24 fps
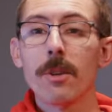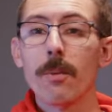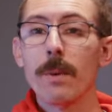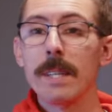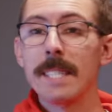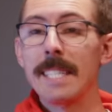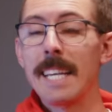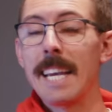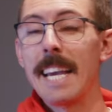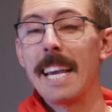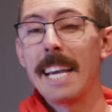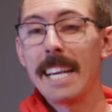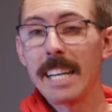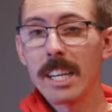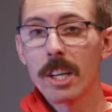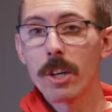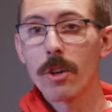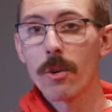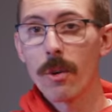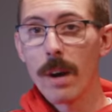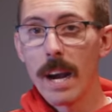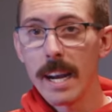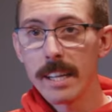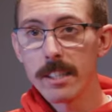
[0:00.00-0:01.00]
was
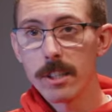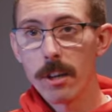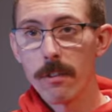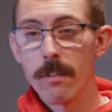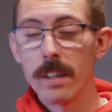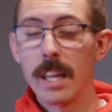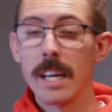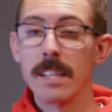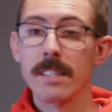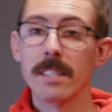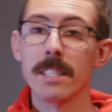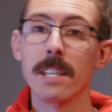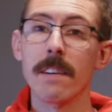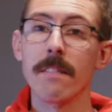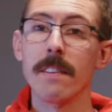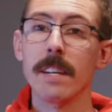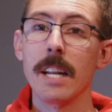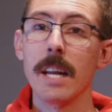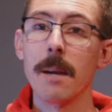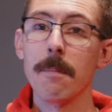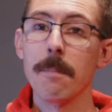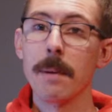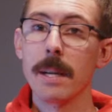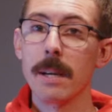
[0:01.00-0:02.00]
incorrect over that
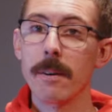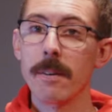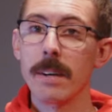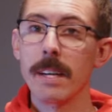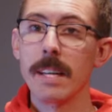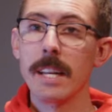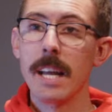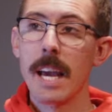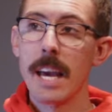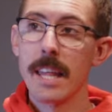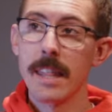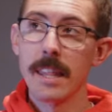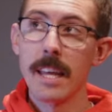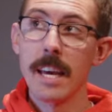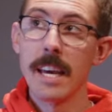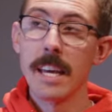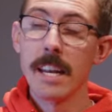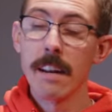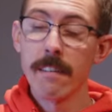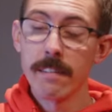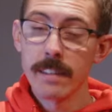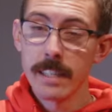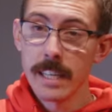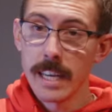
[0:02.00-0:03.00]
7-day period and the
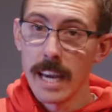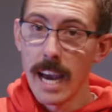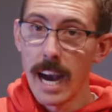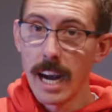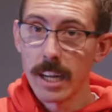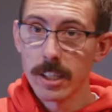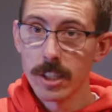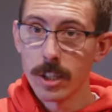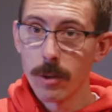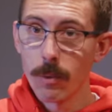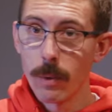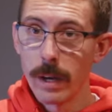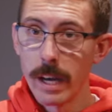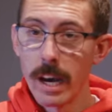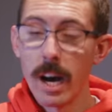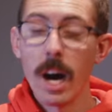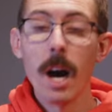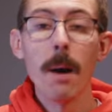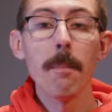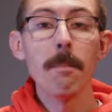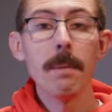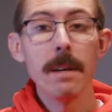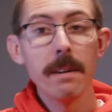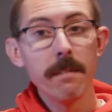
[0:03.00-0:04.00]
NFT actually went
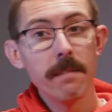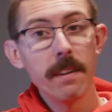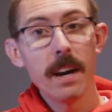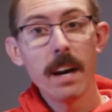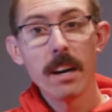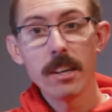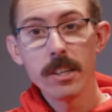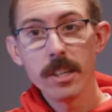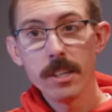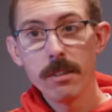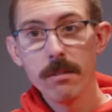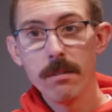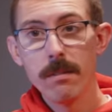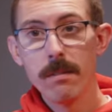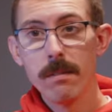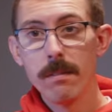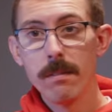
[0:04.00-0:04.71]
up in value,